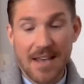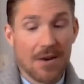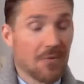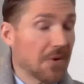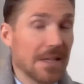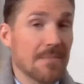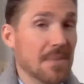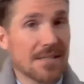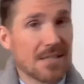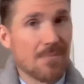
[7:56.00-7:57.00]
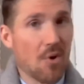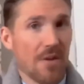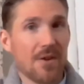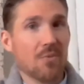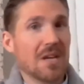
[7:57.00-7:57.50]
And it really means
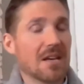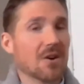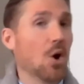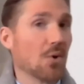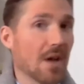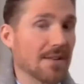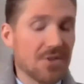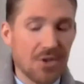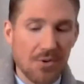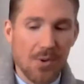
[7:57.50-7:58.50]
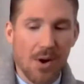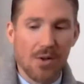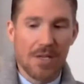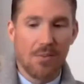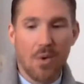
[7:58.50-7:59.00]
more than we can hold on to
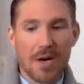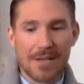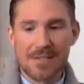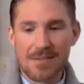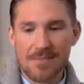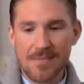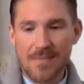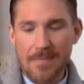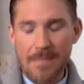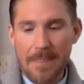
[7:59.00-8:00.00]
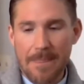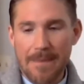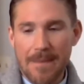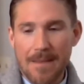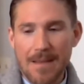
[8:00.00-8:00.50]
all at once.
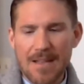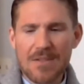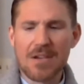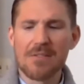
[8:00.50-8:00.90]
The